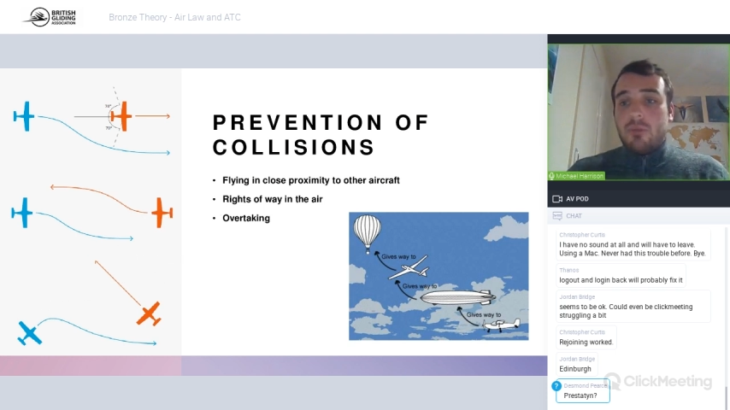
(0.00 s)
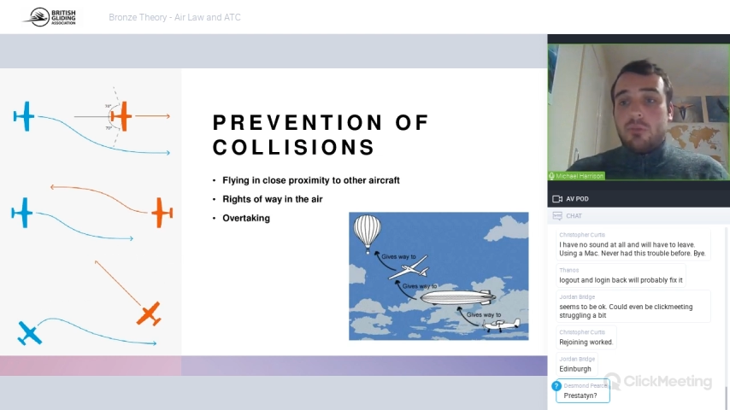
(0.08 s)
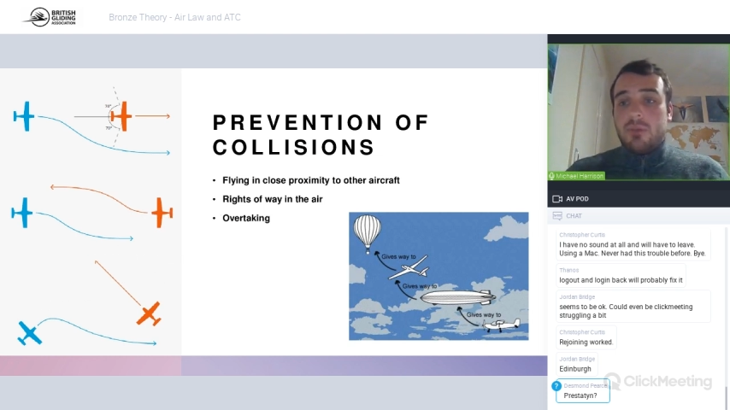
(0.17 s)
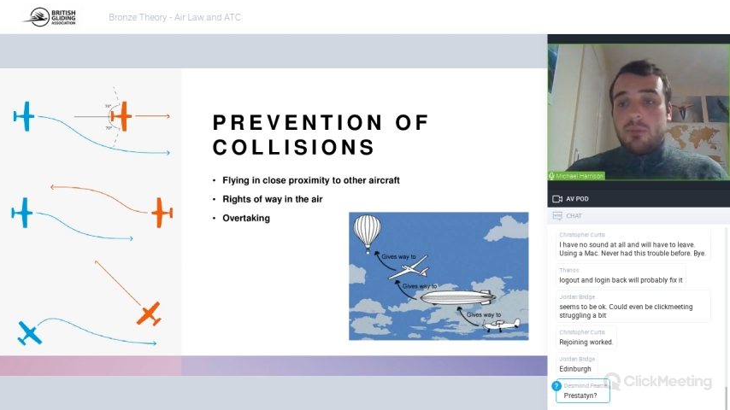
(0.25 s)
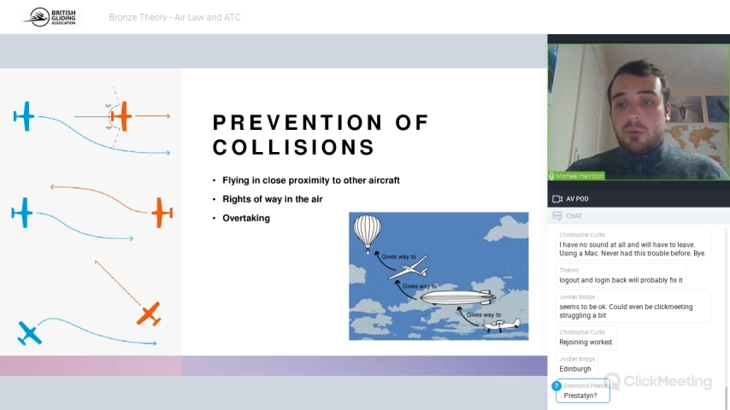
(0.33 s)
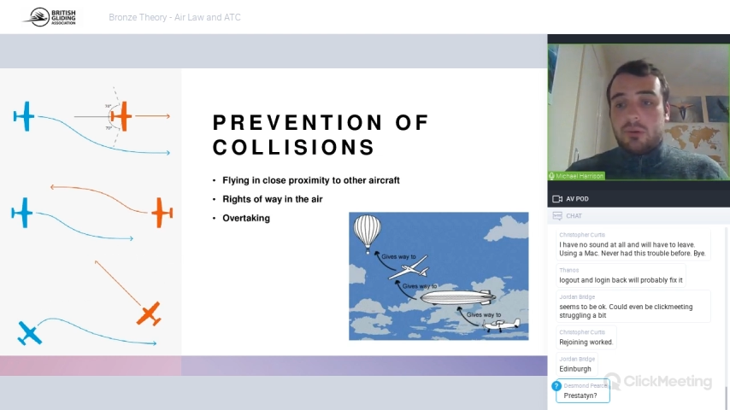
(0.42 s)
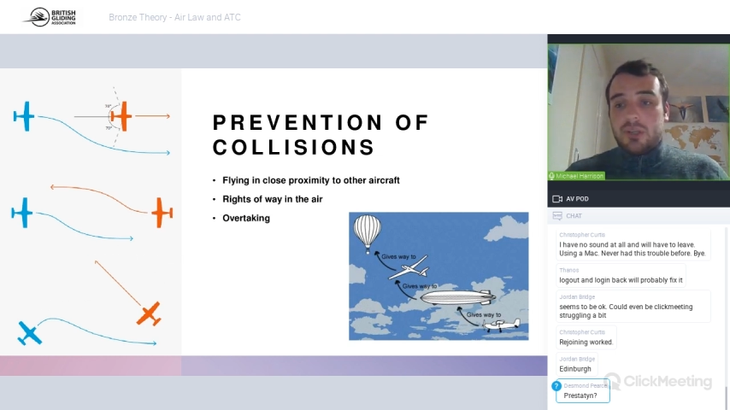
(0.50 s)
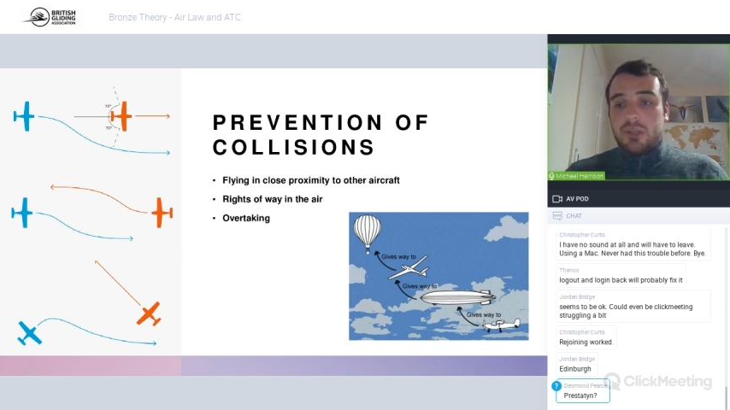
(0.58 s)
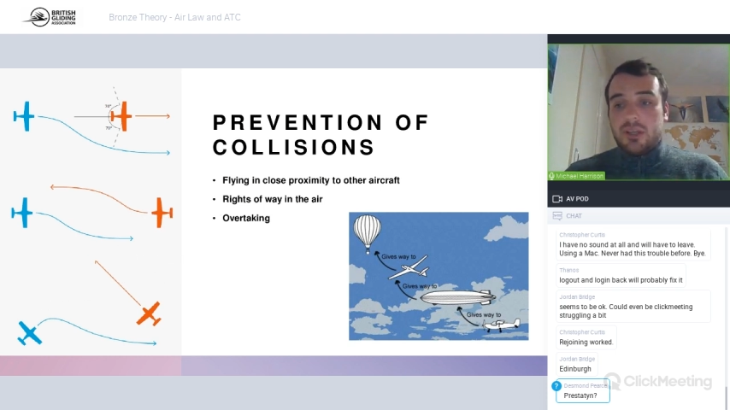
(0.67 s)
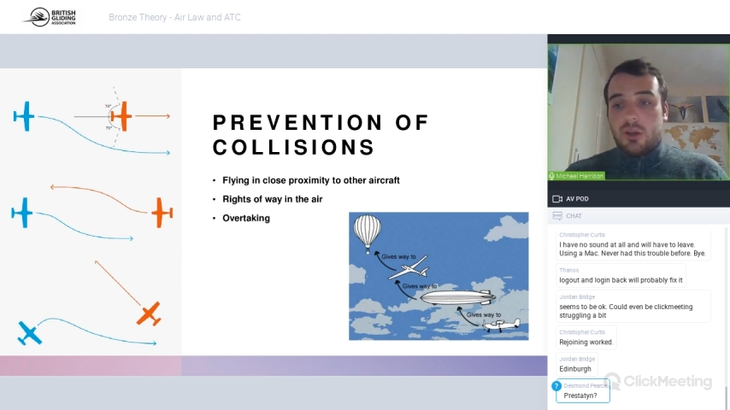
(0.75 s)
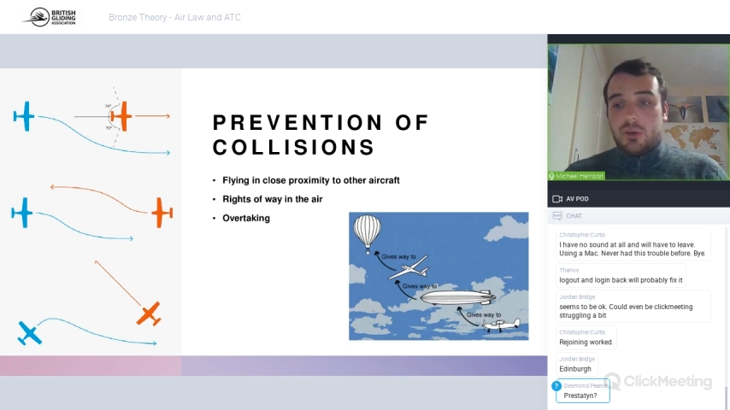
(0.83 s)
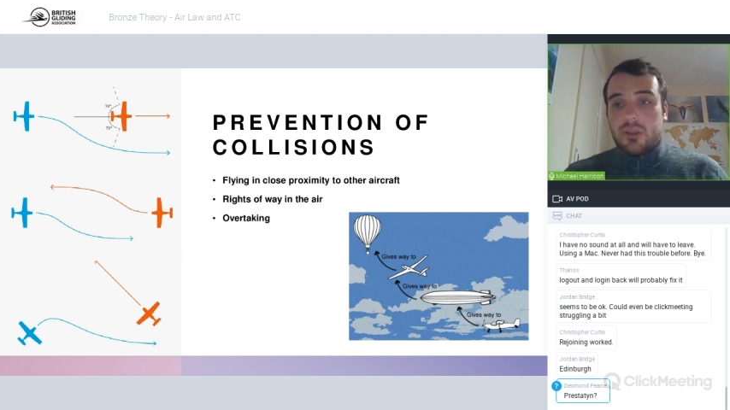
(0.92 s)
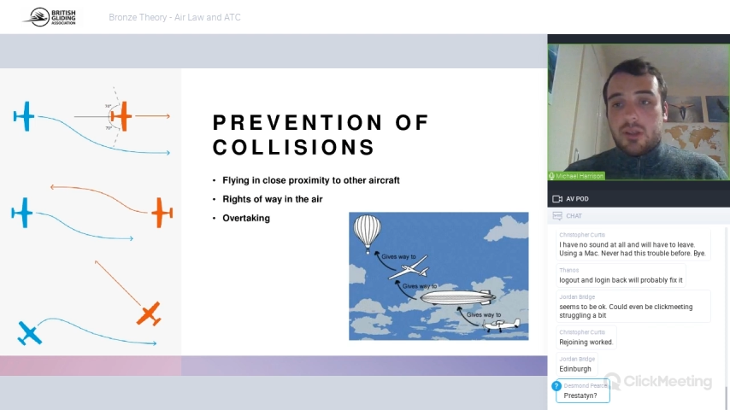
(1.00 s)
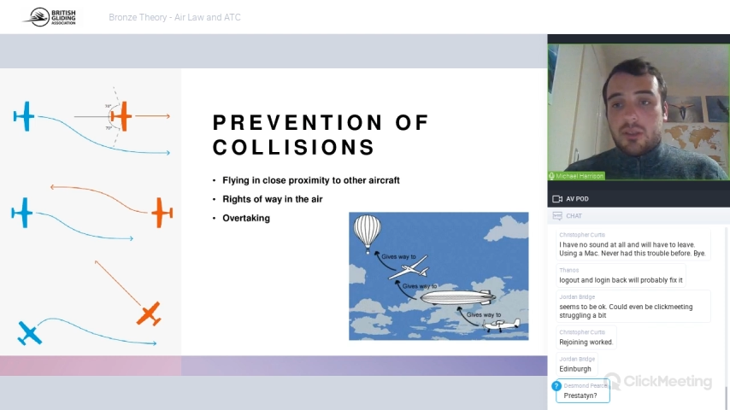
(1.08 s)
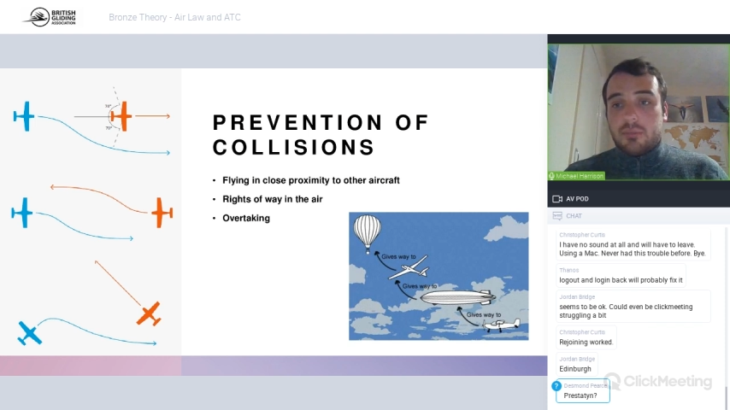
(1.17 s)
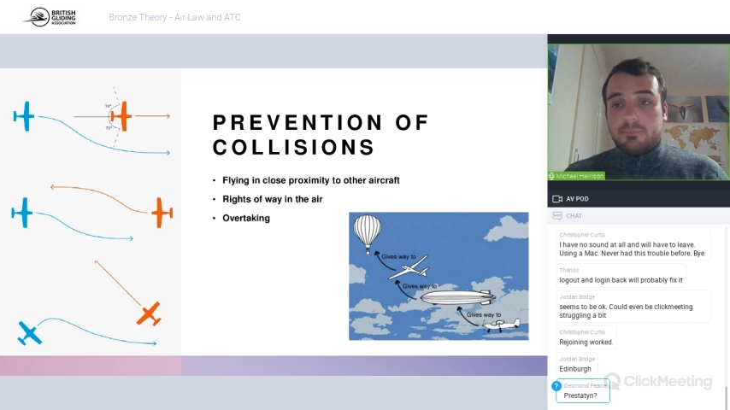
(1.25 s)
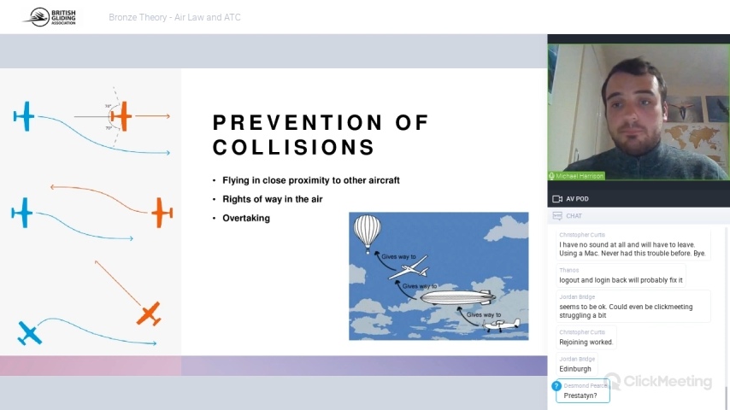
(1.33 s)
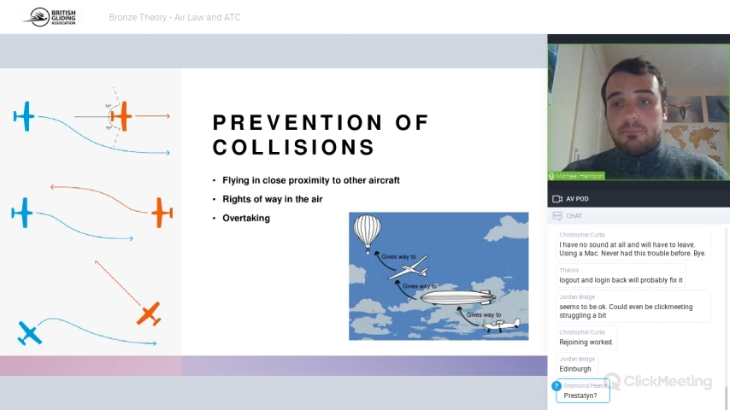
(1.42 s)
most people already know these,